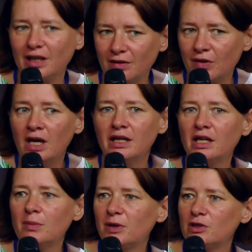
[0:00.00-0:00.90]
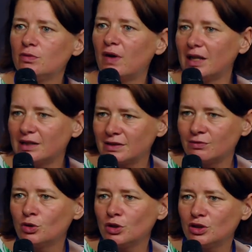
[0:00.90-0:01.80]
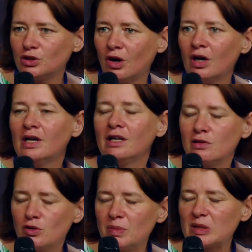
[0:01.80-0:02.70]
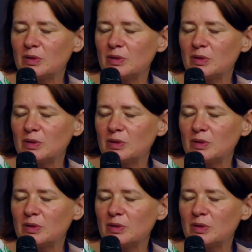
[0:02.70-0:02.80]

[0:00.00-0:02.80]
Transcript: I don't see volunteers who are teachers, uh,